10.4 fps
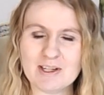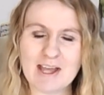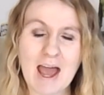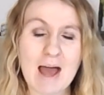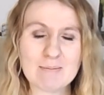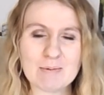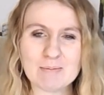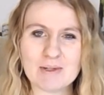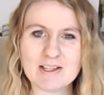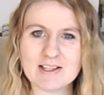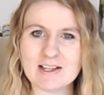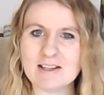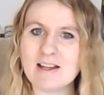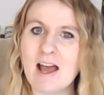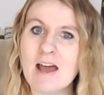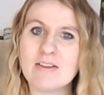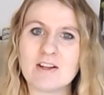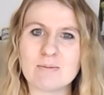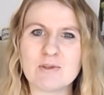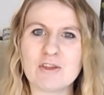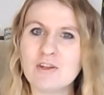Gap and places like that and they're
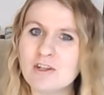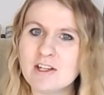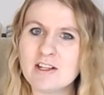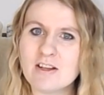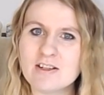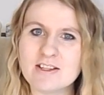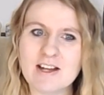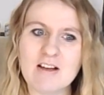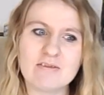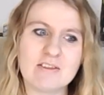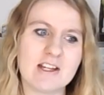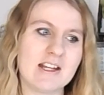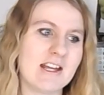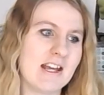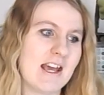up to thirty dollars an outfit